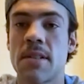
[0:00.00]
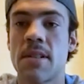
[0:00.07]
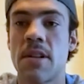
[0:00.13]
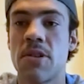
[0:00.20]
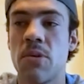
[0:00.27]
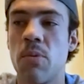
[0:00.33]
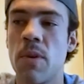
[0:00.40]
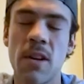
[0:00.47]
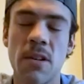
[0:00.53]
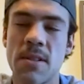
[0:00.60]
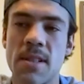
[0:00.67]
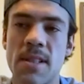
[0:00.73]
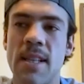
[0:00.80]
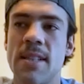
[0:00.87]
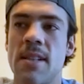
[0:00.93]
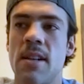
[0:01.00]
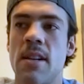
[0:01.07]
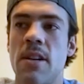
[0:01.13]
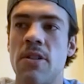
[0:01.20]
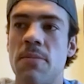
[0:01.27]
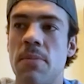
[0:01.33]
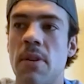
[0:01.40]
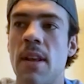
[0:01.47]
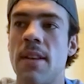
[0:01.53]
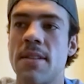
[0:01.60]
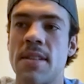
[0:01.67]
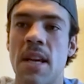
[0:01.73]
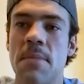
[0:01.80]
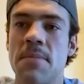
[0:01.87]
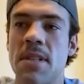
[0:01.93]
such a weird season and you play the
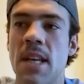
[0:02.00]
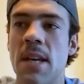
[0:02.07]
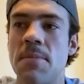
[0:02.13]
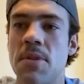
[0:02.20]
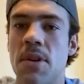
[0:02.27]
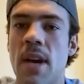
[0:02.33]
same teams,